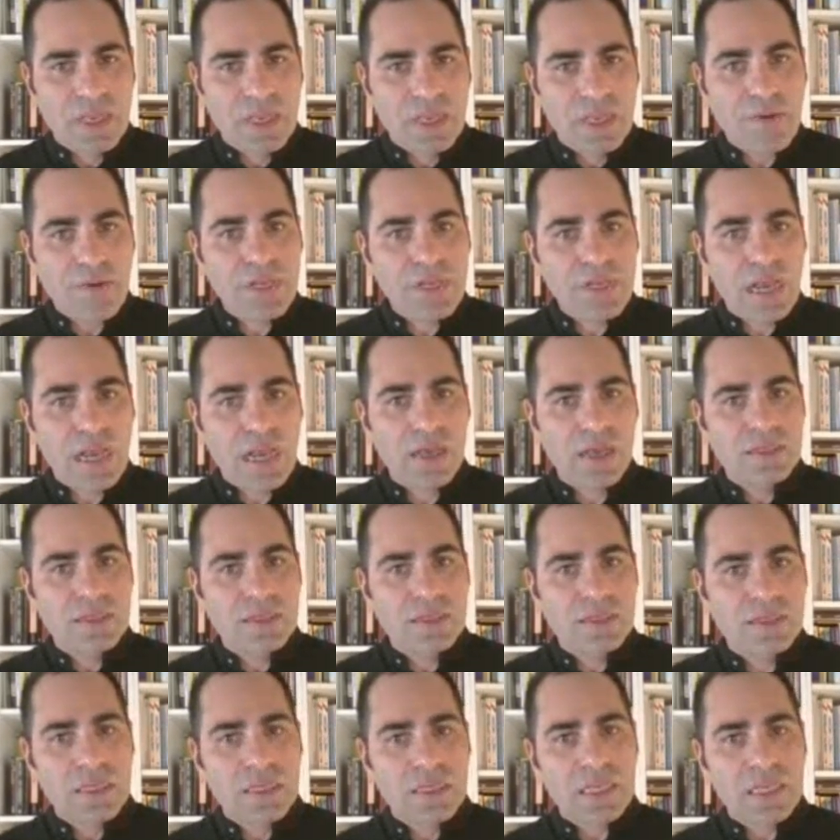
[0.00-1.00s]

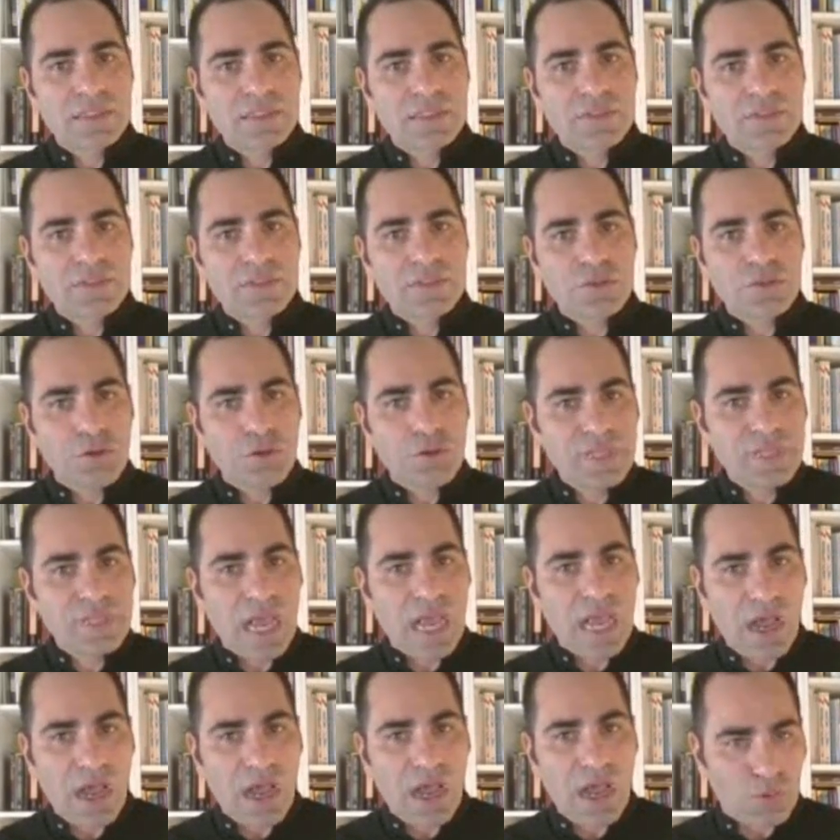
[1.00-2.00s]
area is turned
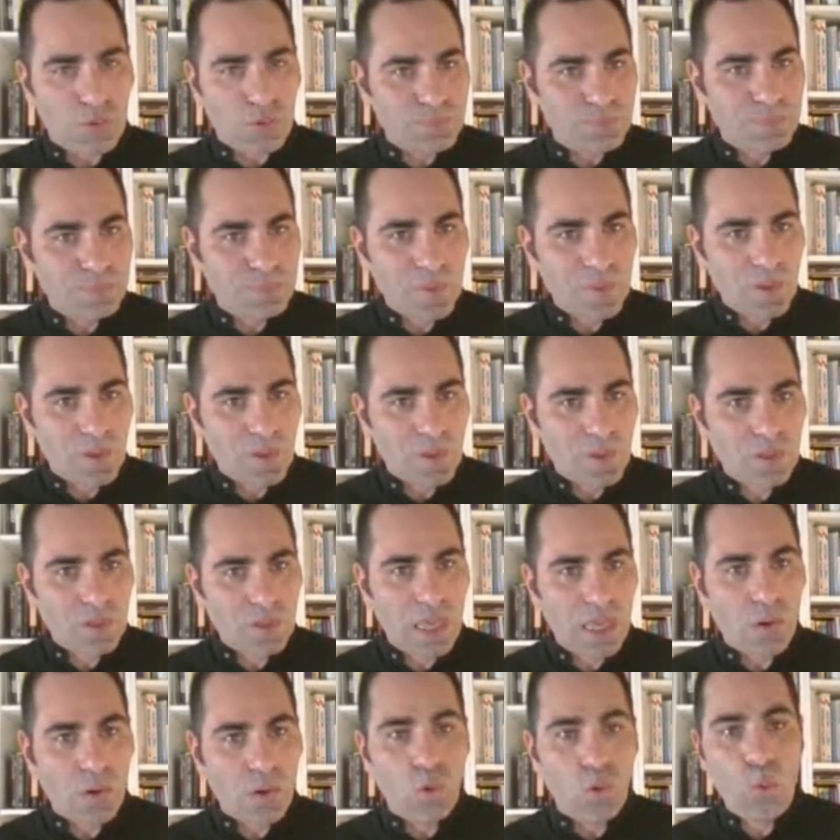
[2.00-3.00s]
down,
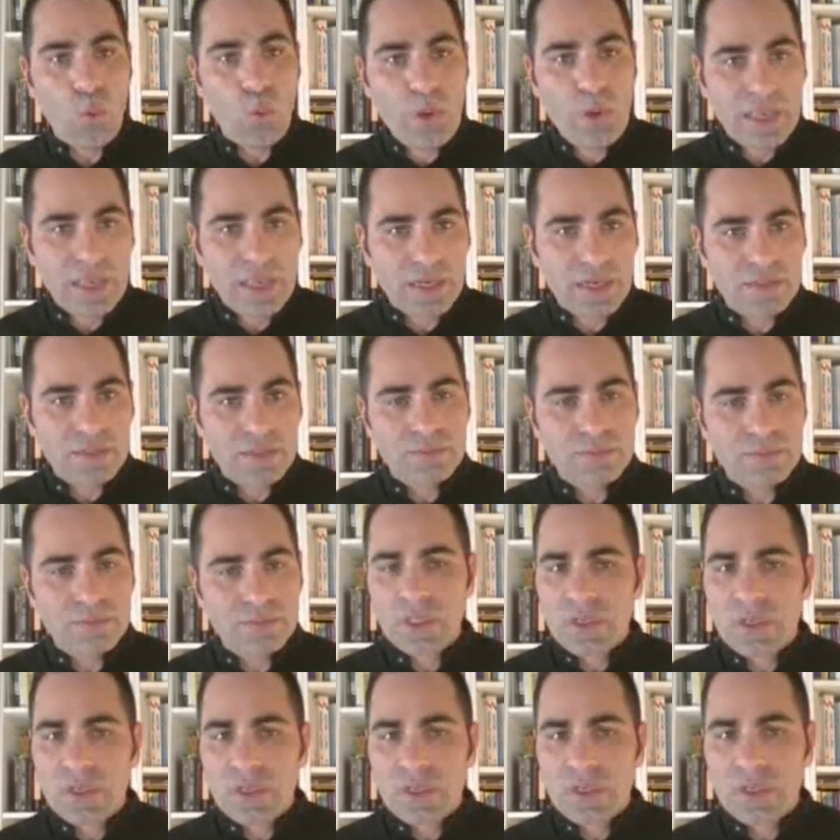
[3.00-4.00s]
okay, or weak,
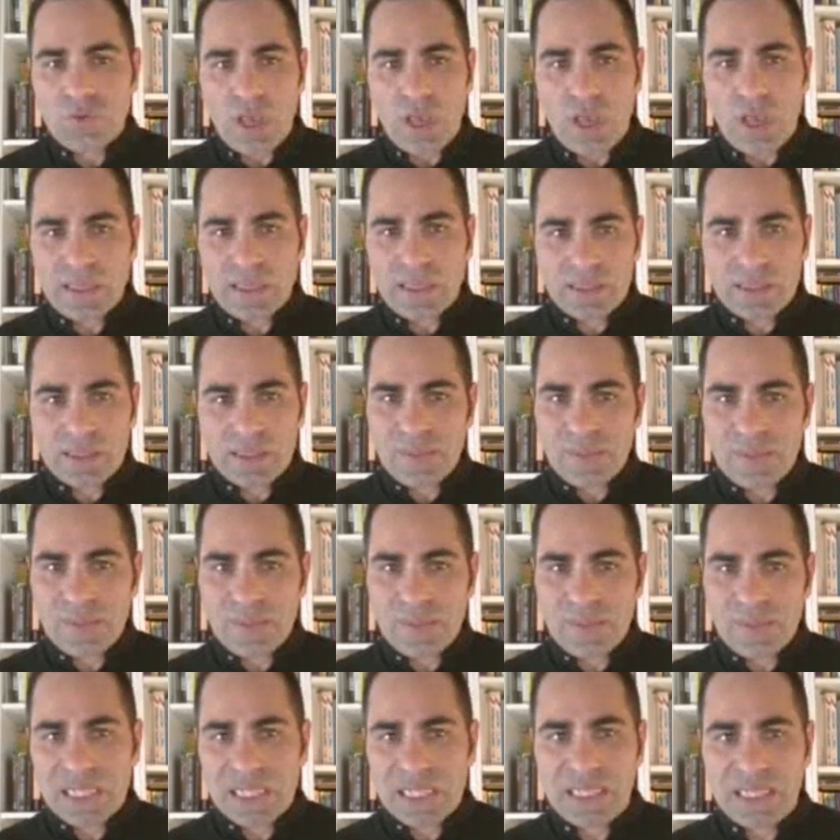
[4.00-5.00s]
so I can
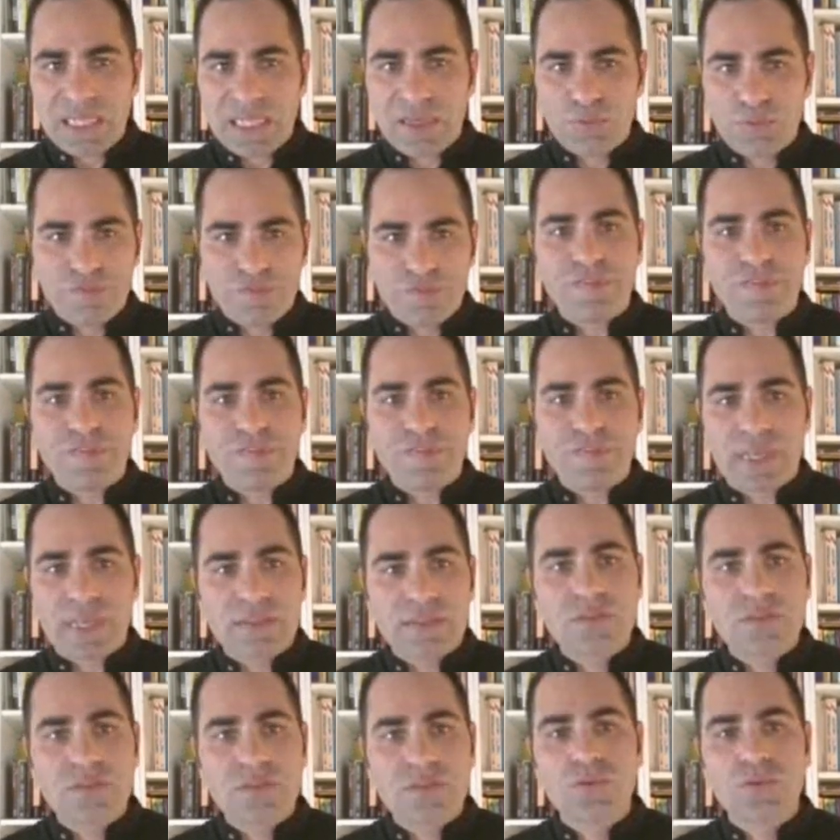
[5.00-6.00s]
immediately refer
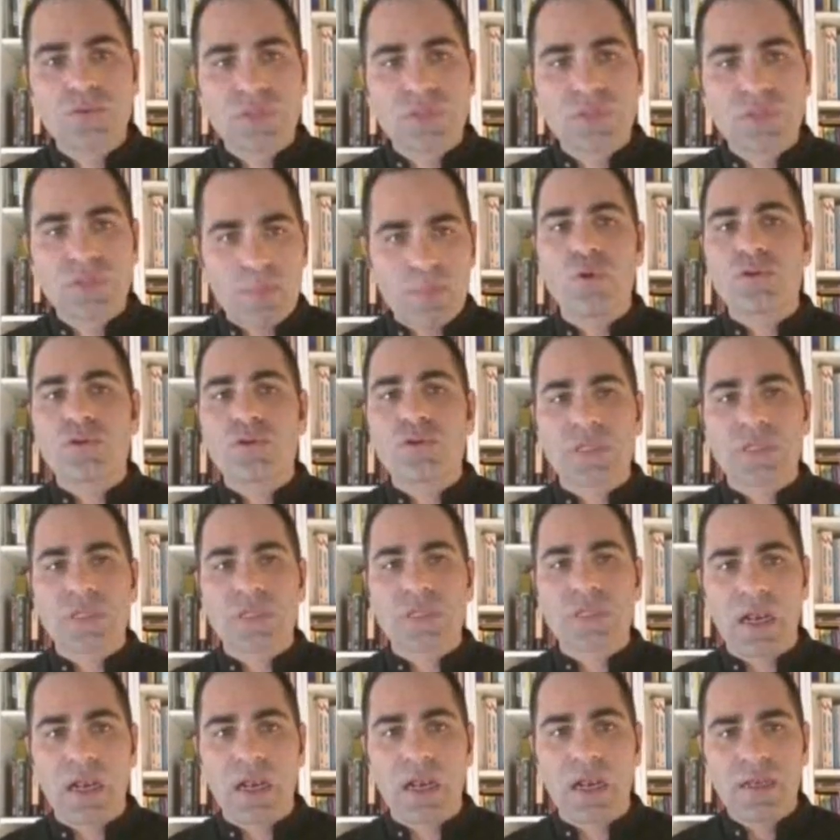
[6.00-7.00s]
that to the
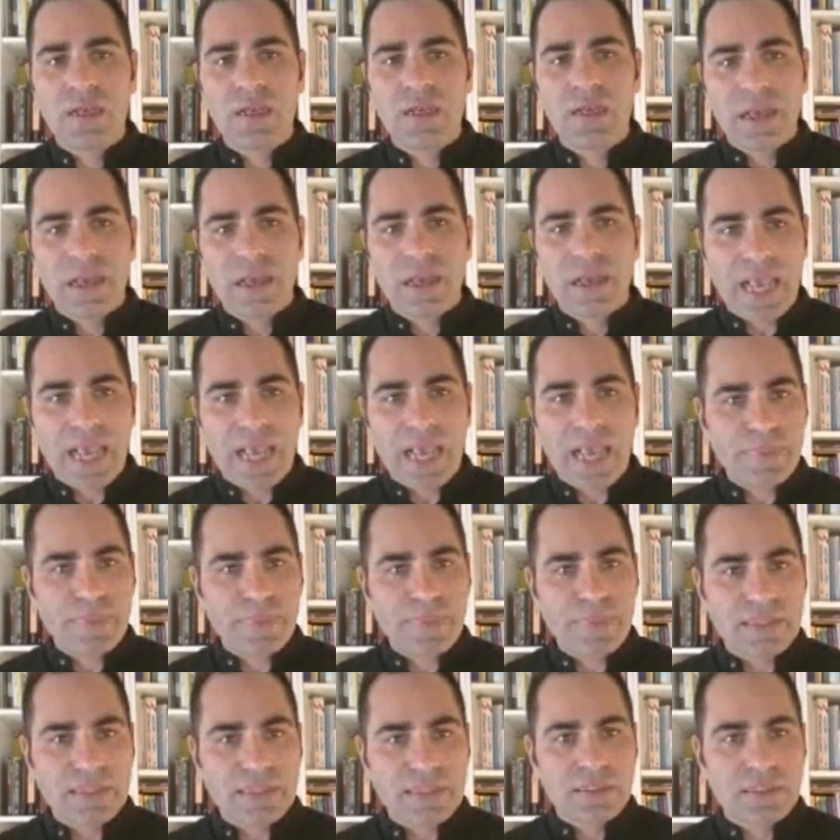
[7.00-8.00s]
emotional
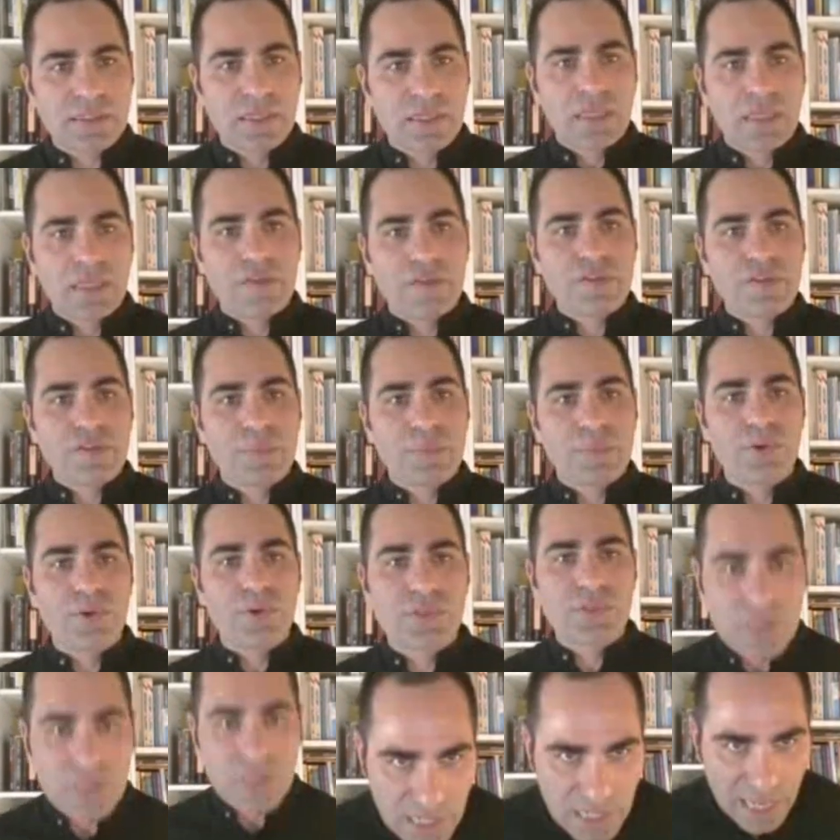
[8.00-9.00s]
aspects. If the
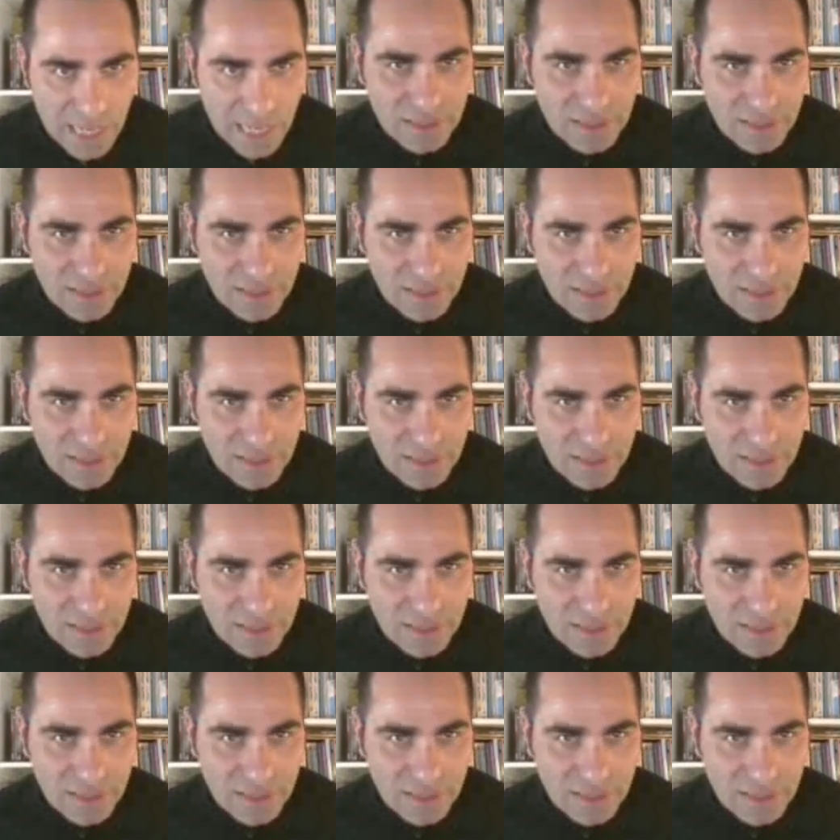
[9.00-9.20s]
person is